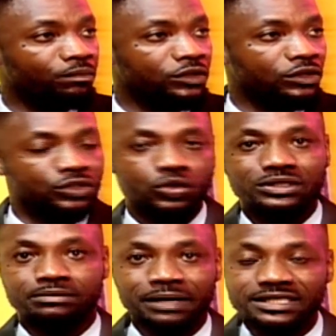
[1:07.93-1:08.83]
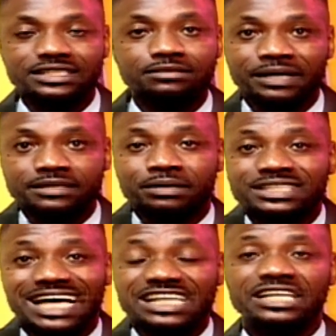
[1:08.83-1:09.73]
Yeah. So
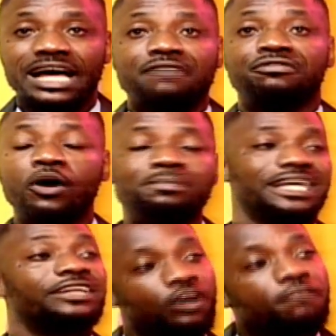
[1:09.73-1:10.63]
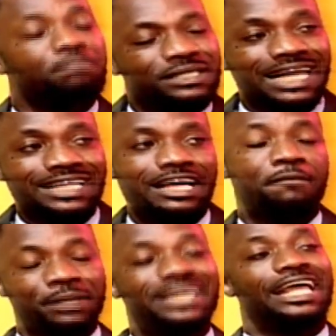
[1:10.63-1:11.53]
basically they have robbed enough Peters and
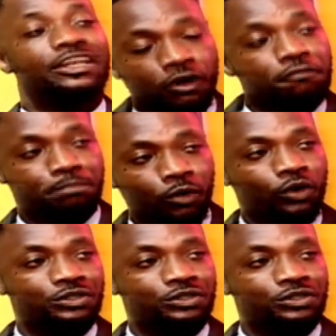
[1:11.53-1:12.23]
paid enough Pauls